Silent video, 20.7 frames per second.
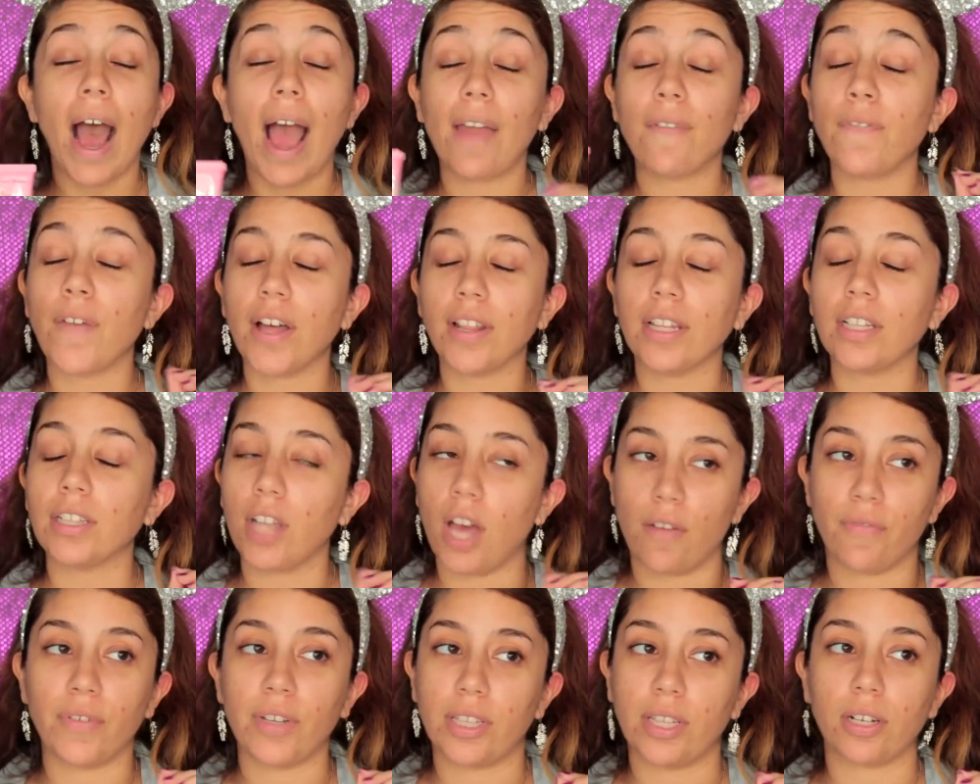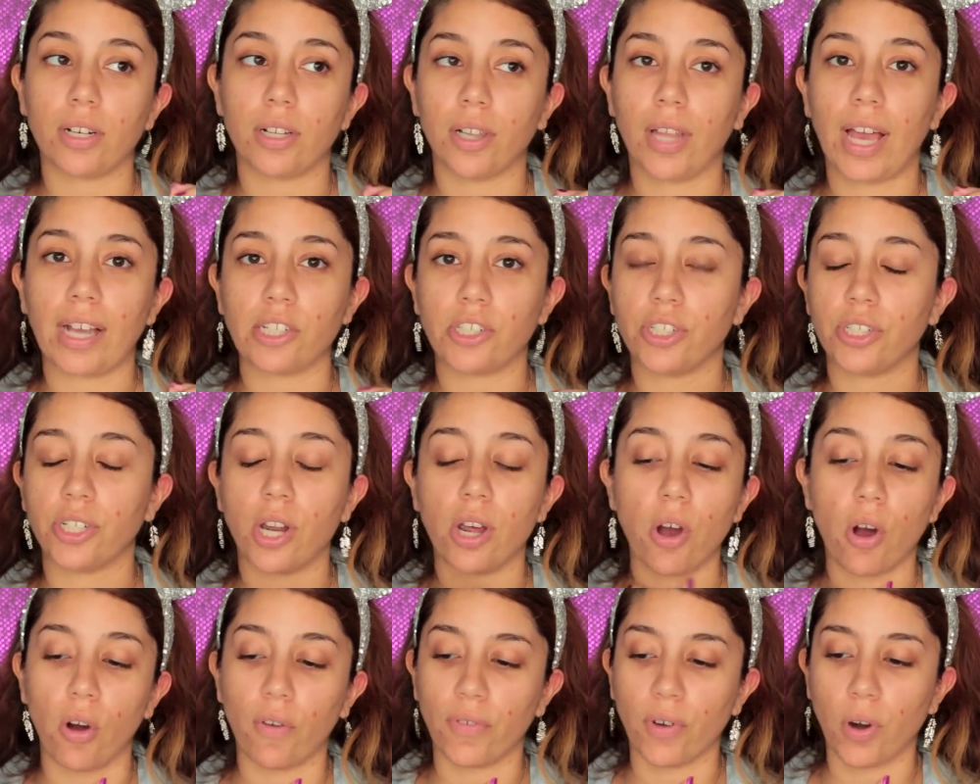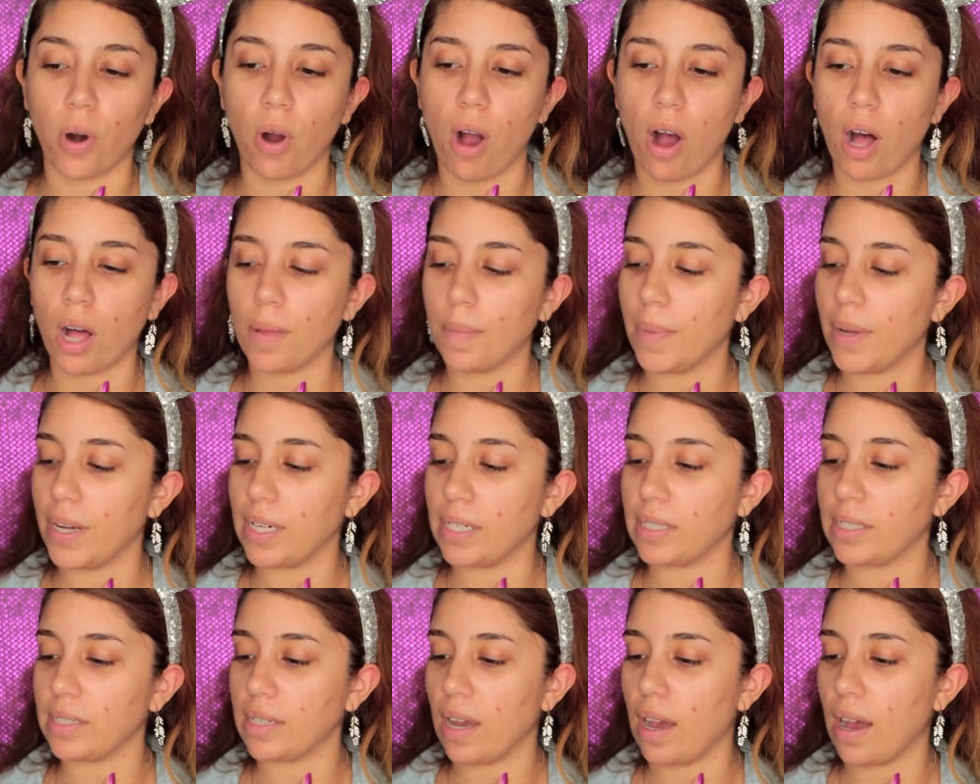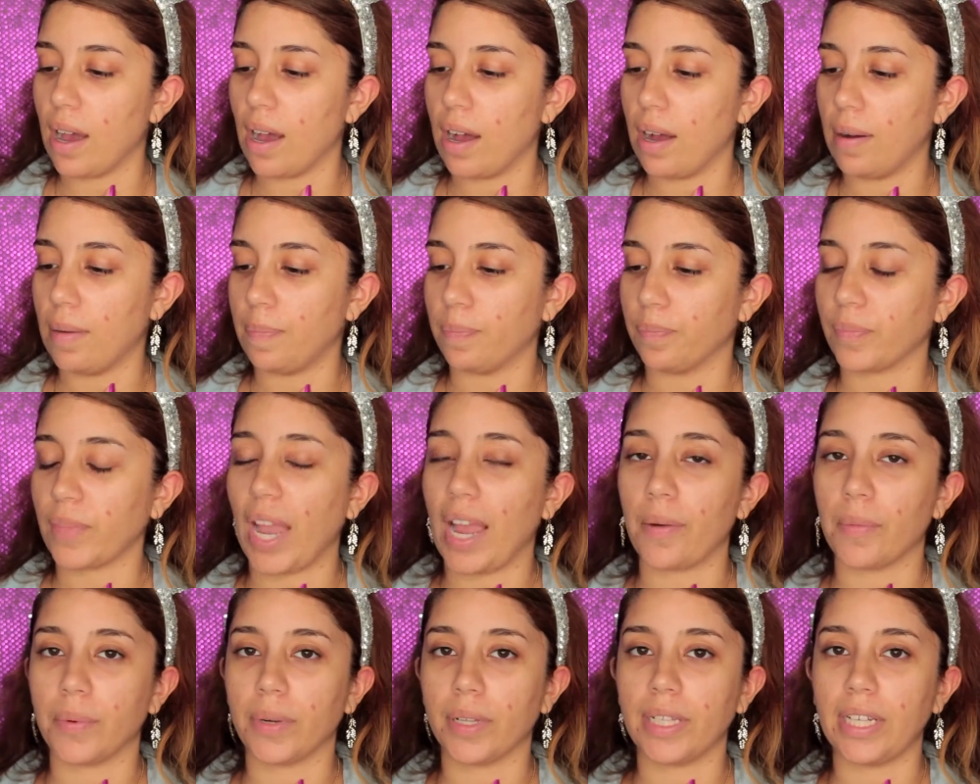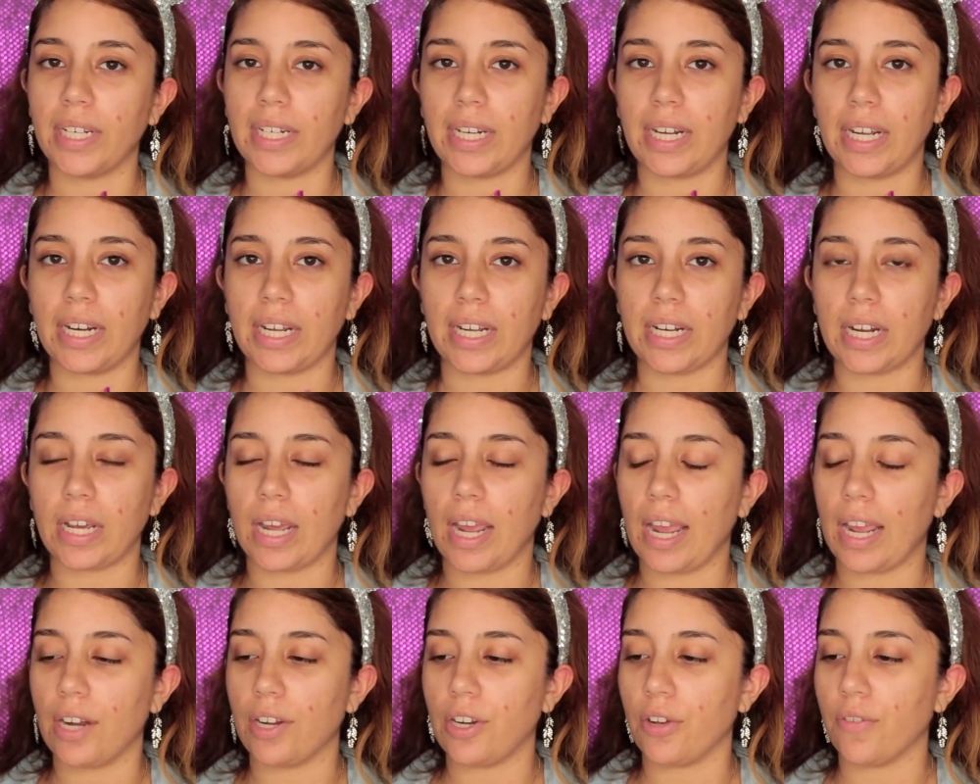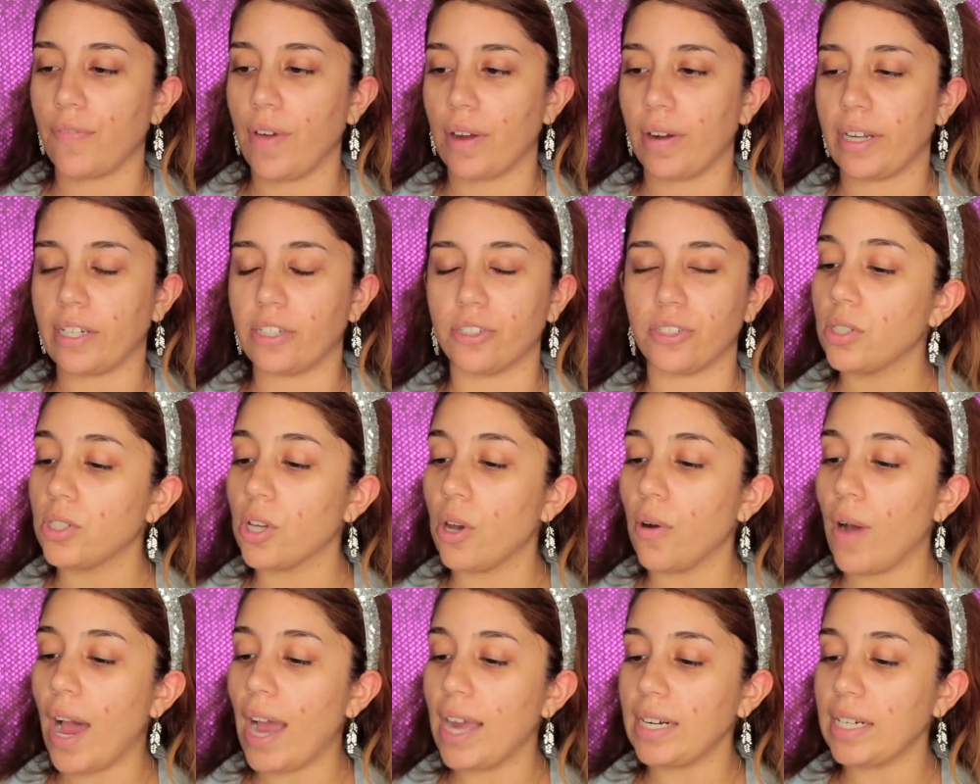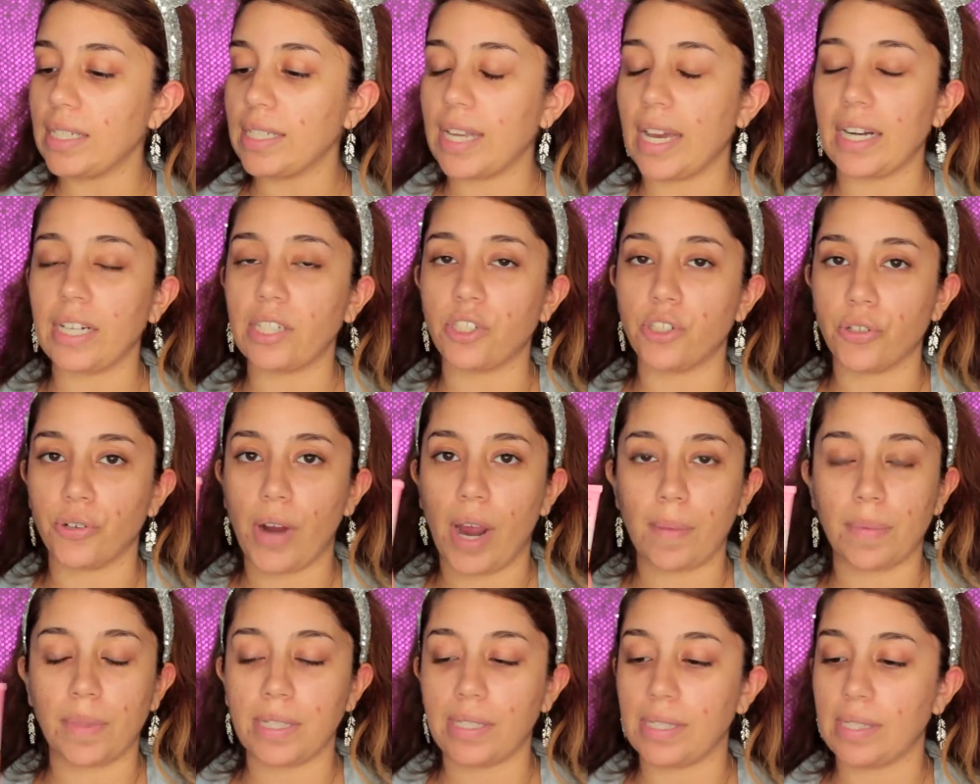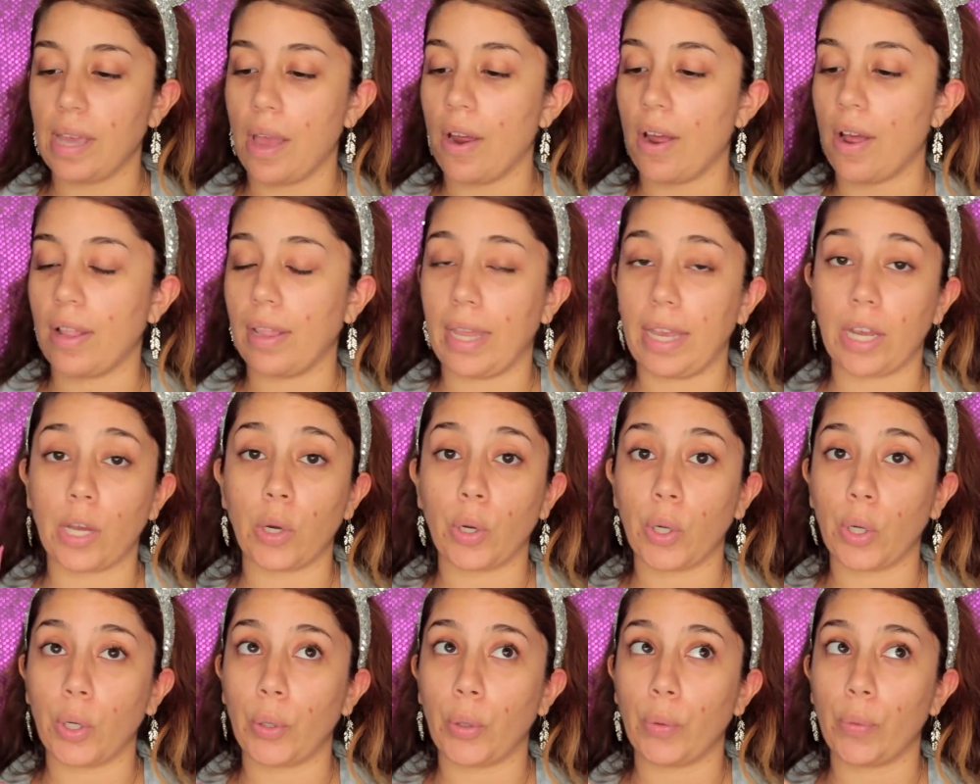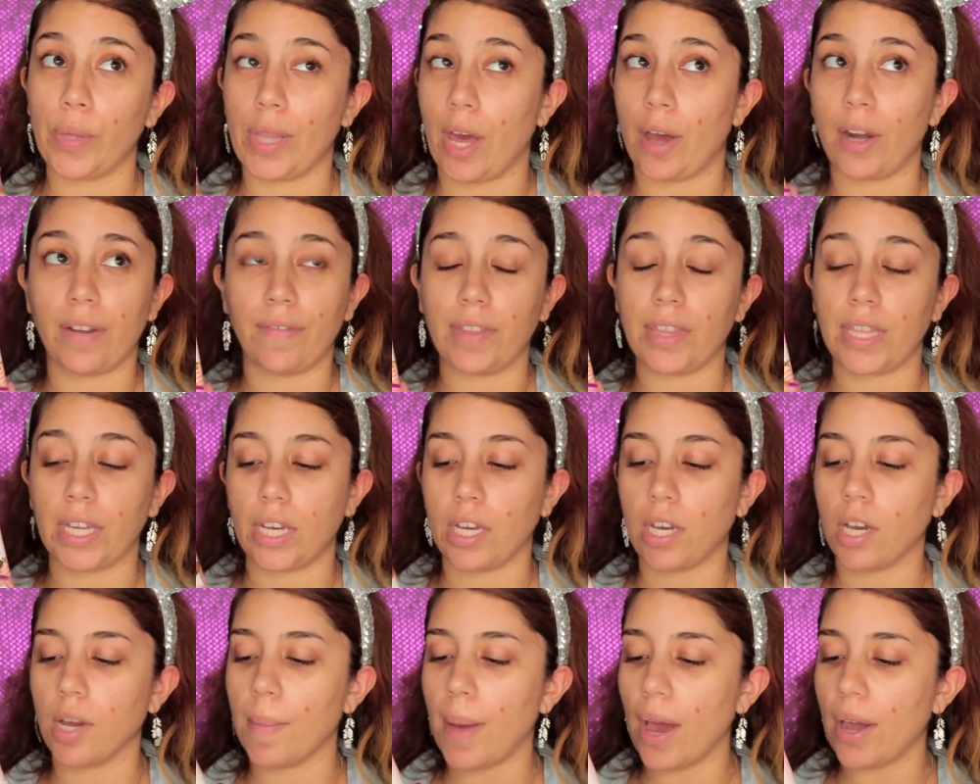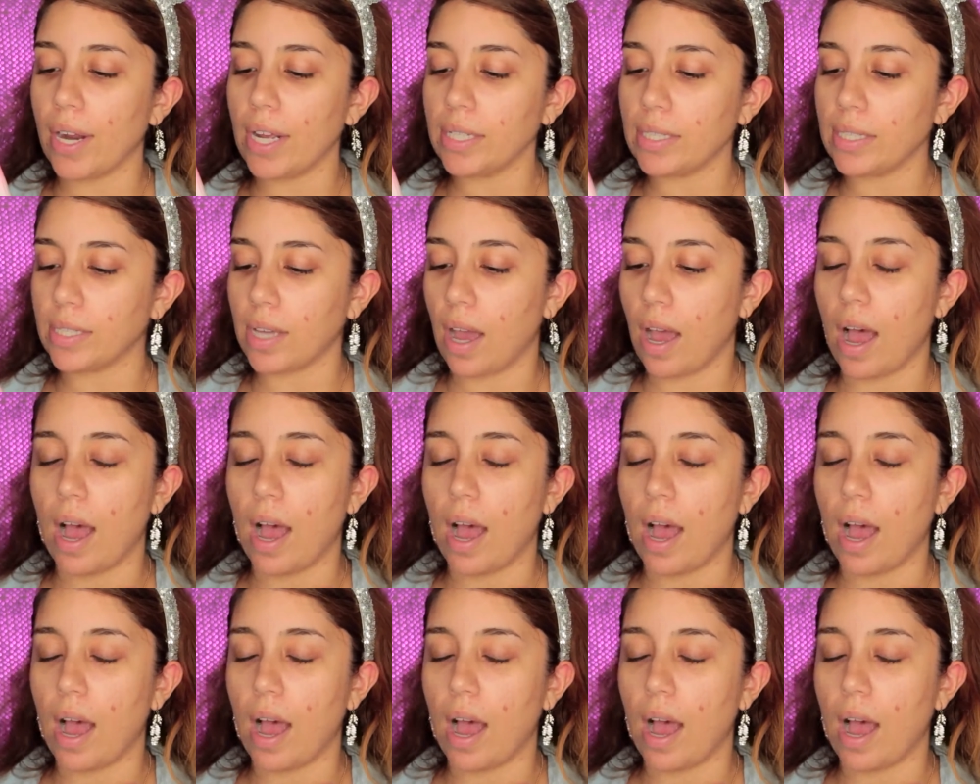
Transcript: I fell in love with the collection overall, but I really needed a new foundation. So I decided to grab this like without even thinking about it.